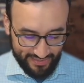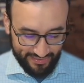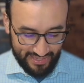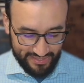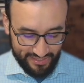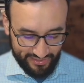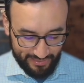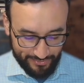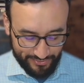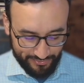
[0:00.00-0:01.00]
that's how you're
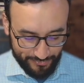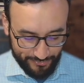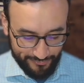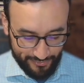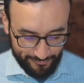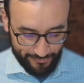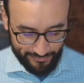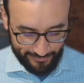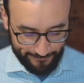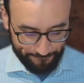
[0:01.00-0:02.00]
able to move forward.